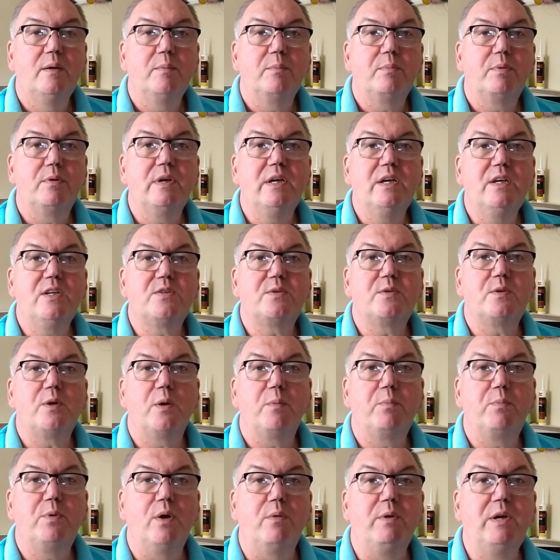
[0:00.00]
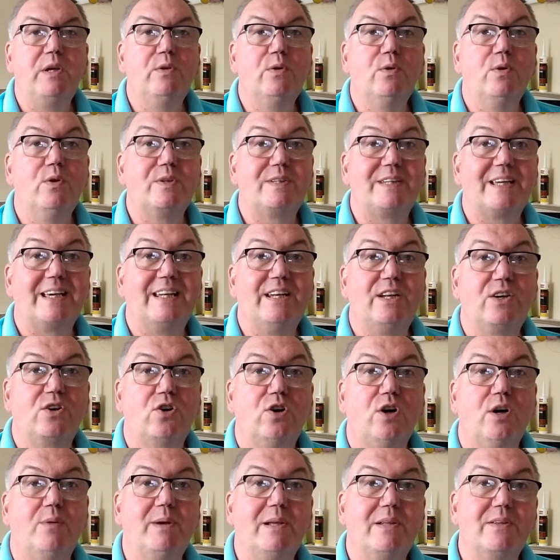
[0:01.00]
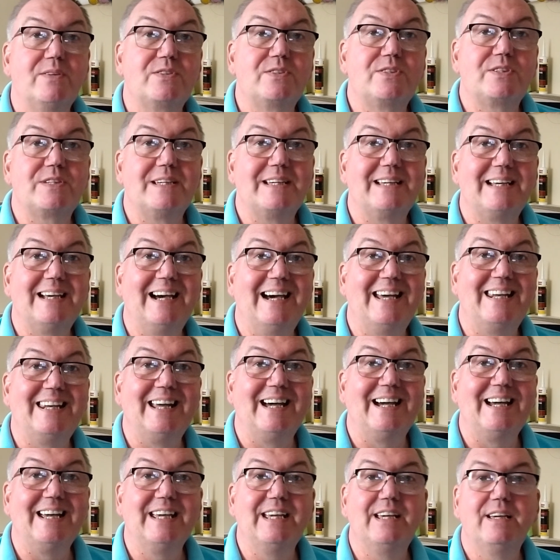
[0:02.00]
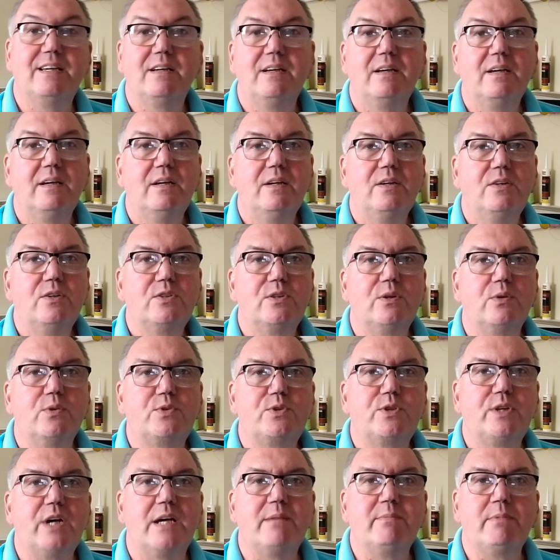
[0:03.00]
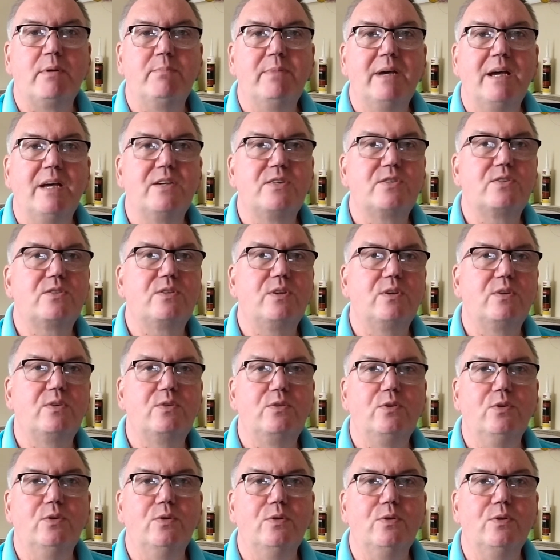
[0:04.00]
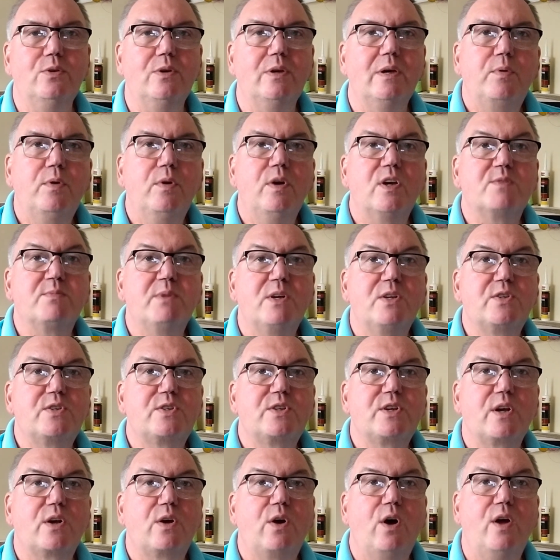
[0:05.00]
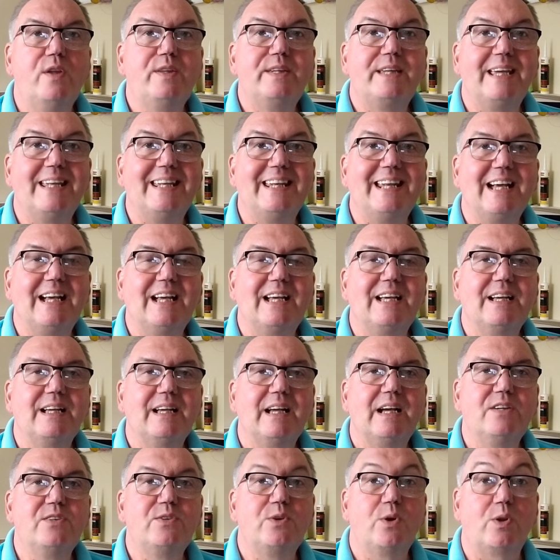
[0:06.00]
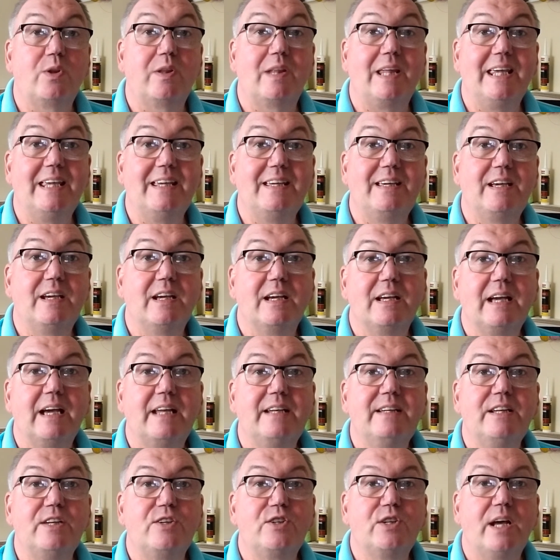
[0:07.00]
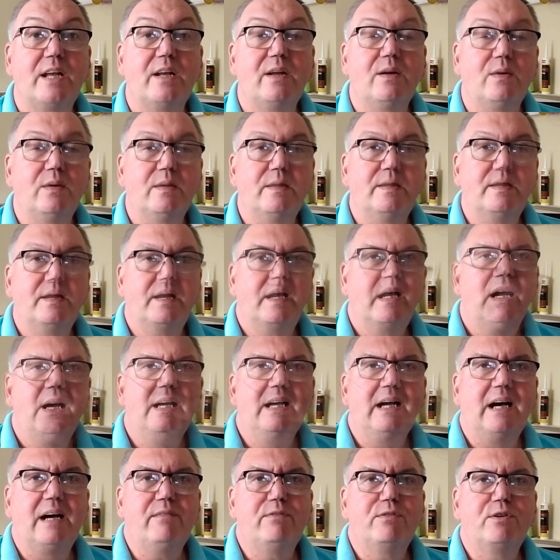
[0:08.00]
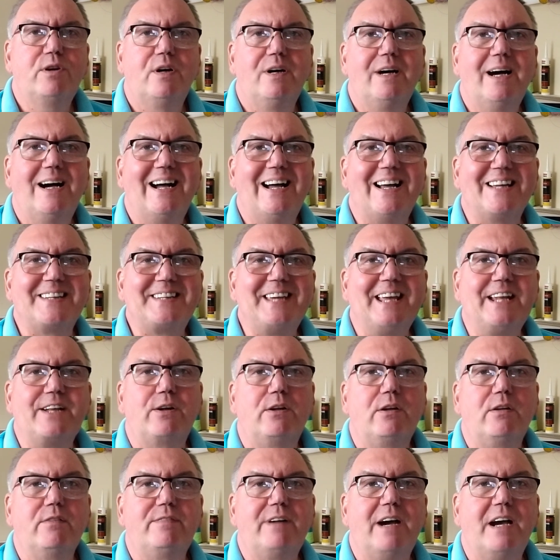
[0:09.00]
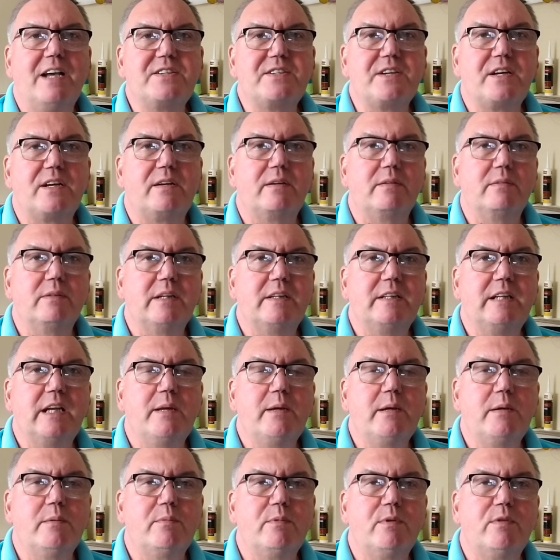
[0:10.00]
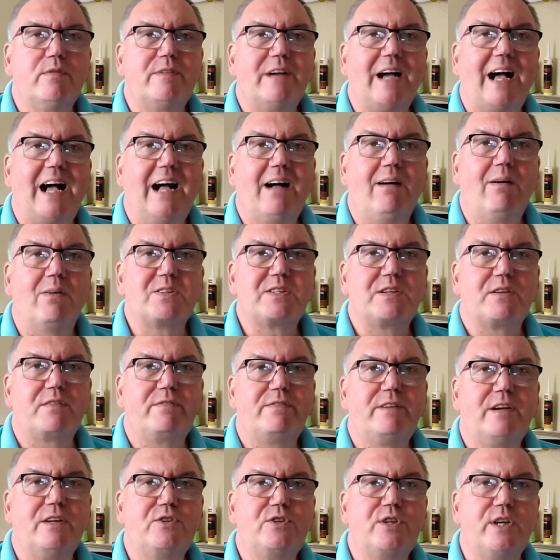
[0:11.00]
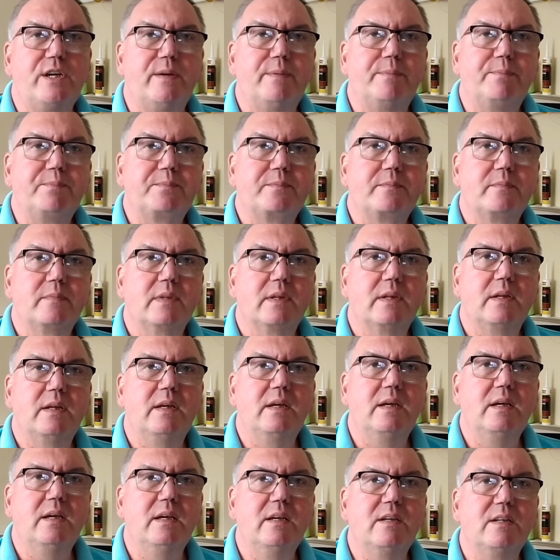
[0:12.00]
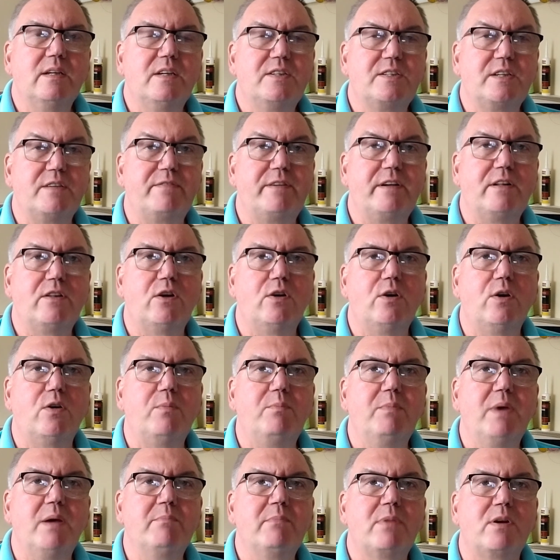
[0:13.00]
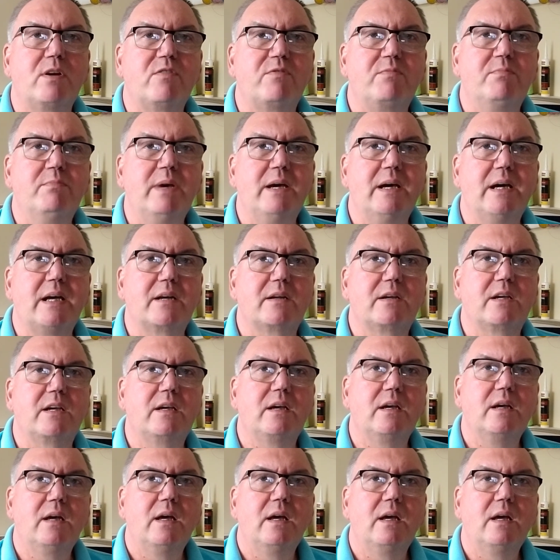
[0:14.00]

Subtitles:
please put a wee note in the comments and I shall try my best to put as much content as you'd like in the channel. I have got a technical advisor in the name of Alistair Fitchie. He's a fellow member of MERG